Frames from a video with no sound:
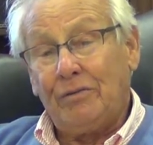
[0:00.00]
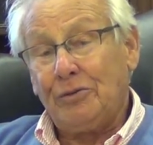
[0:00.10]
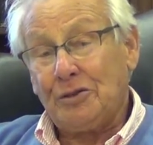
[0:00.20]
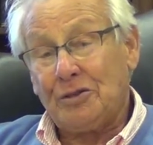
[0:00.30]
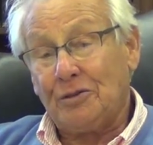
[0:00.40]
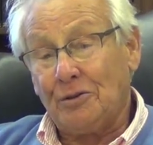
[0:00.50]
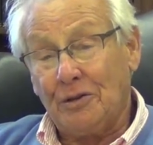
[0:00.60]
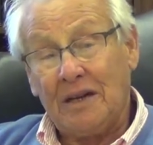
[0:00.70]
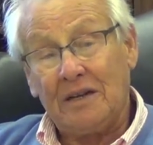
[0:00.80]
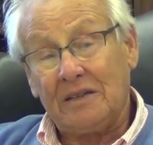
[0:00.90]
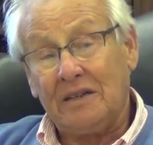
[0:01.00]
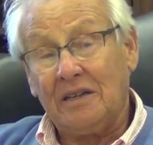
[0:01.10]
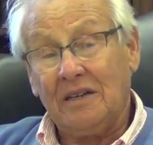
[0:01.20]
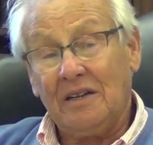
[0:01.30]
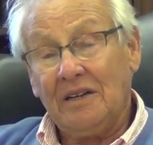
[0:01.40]
Woods Hole had
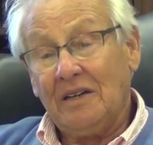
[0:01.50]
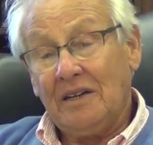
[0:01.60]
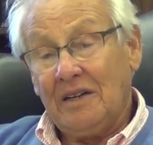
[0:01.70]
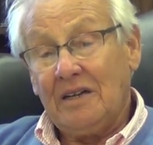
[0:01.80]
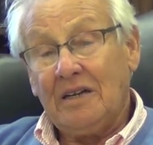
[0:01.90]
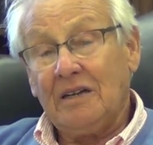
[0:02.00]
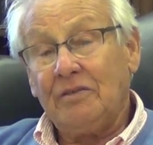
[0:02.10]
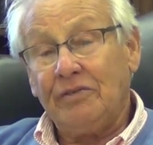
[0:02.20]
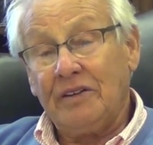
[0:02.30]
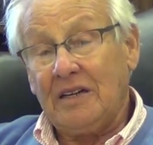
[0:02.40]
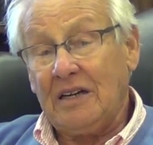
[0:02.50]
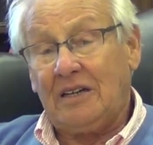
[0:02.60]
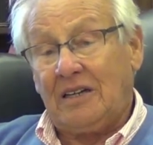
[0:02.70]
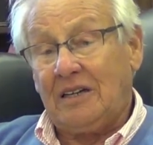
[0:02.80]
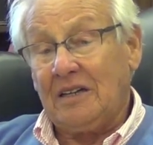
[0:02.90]
an
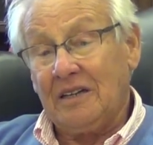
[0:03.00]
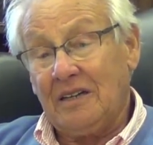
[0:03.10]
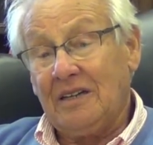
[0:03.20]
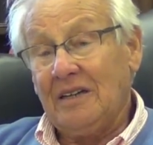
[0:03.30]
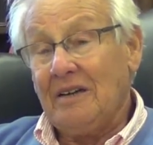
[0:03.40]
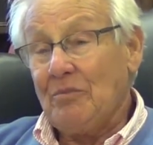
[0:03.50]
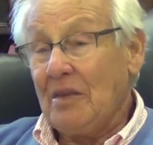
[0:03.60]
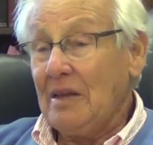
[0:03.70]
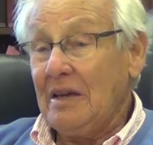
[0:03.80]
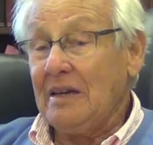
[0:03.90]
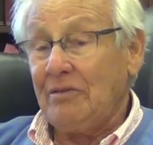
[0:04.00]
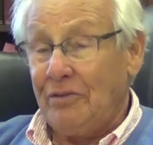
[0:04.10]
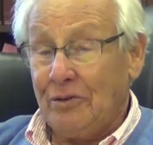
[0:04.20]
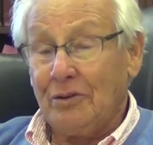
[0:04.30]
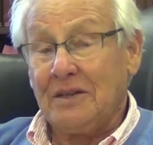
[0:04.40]
infinite uh,
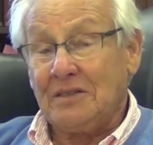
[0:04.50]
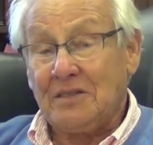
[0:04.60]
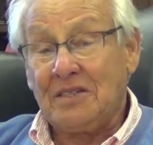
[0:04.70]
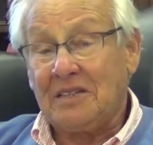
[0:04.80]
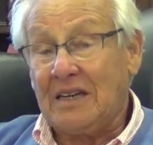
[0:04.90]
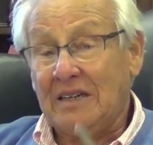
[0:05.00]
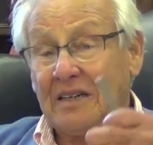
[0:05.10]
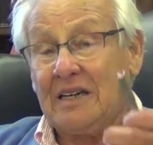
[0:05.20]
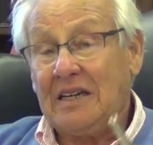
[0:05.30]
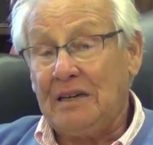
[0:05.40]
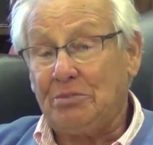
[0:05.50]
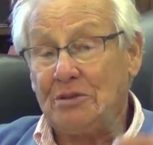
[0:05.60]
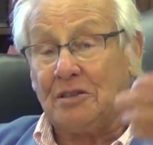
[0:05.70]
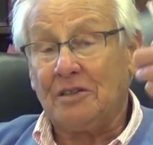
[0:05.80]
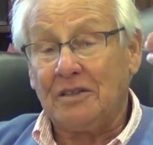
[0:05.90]
influence that
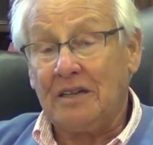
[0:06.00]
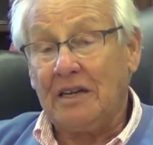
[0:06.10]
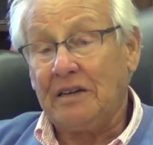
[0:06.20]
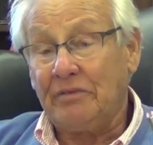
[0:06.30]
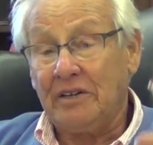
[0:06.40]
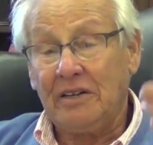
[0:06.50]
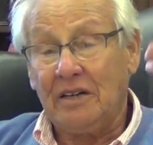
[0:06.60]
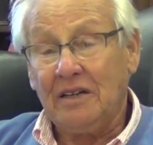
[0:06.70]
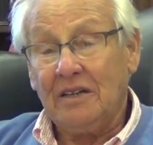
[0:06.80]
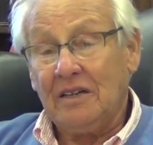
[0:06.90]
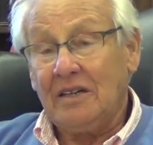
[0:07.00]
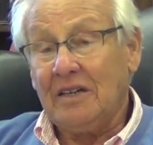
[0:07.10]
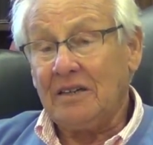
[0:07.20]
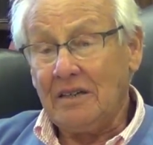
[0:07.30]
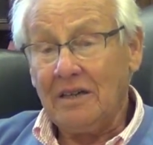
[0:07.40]
keeps on giving
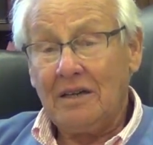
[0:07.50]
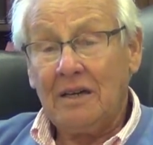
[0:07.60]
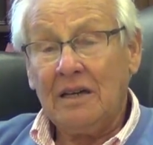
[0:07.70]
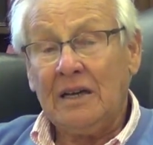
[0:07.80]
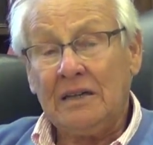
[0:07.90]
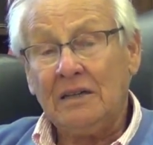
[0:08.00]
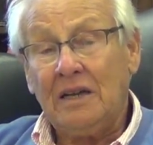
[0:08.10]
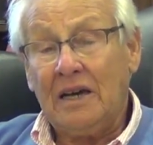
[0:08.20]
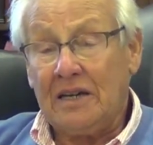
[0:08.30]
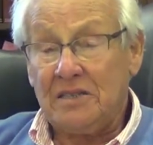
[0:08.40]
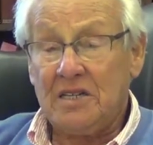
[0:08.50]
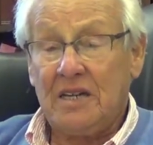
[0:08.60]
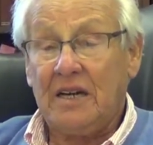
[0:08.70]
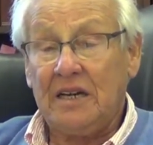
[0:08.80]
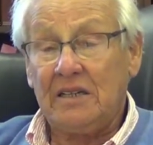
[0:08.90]
at, and
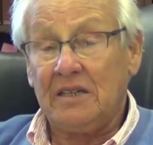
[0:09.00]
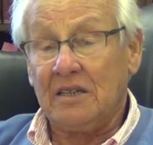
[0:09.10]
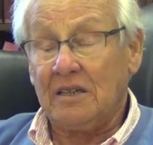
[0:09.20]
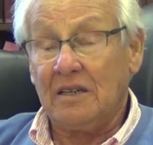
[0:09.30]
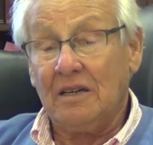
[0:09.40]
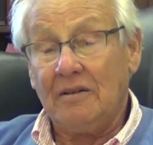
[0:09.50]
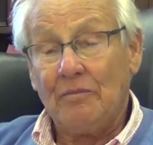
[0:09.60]
cascading.